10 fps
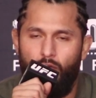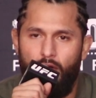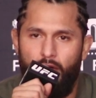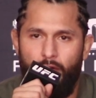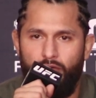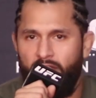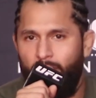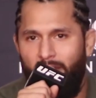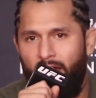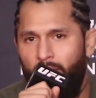Well, it was in the
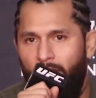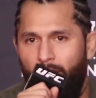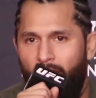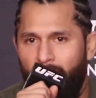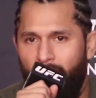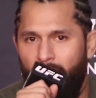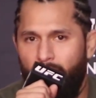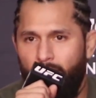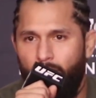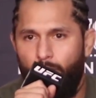back of my pocket, like,
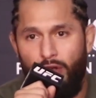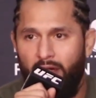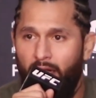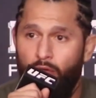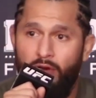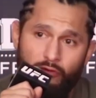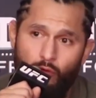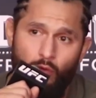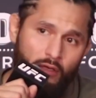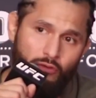pull it out whenever you
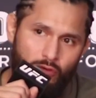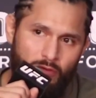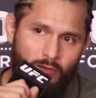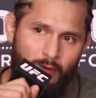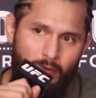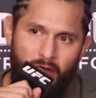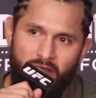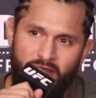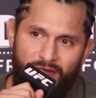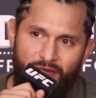want, George. Mike Brown
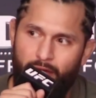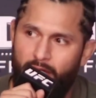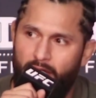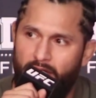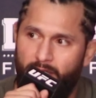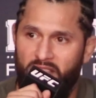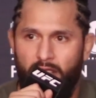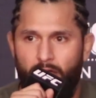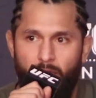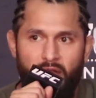is like very,
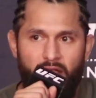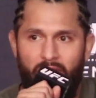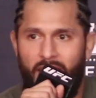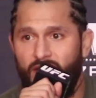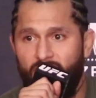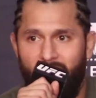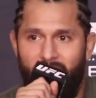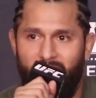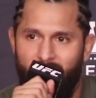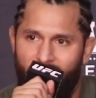especially with me, he kind of just
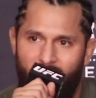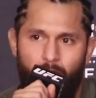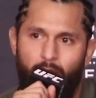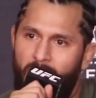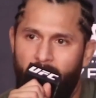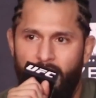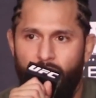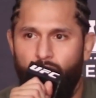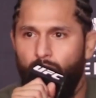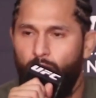lays out the game plan
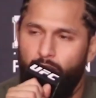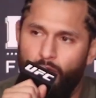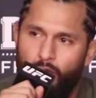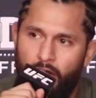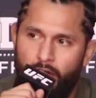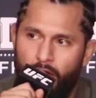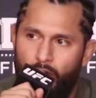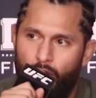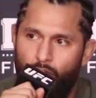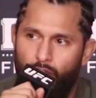and do it what you want, you
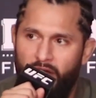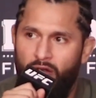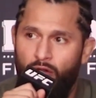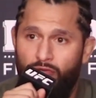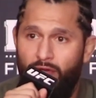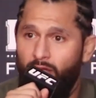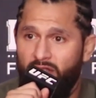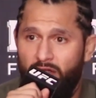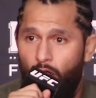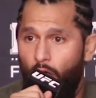know. We didn't know if I was
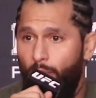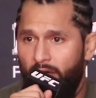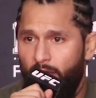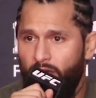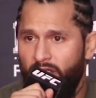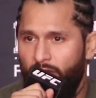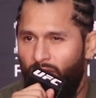going to open up with it